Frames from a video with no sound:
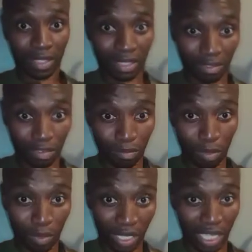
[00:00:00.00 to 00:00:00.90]
the
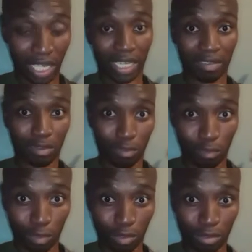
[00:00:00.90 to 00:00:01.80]
Zimbabwean currency to
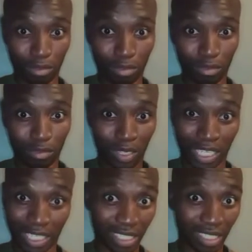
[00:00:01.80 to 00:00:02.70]
fall. Do you
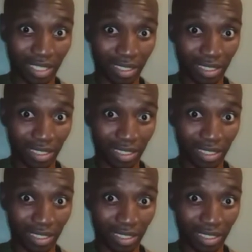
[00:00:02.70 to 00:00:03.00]
understand?